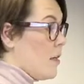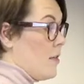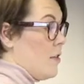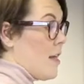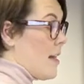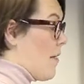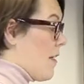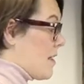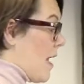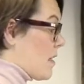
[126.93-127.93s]
You then have
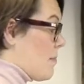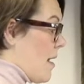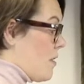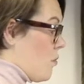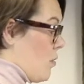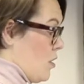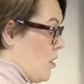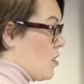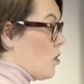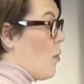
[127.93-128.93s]
exact match, which
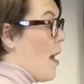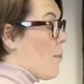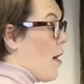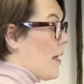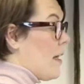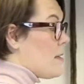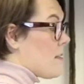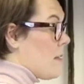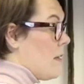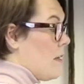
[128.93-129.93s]
is square
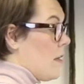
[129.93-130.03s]
brackets,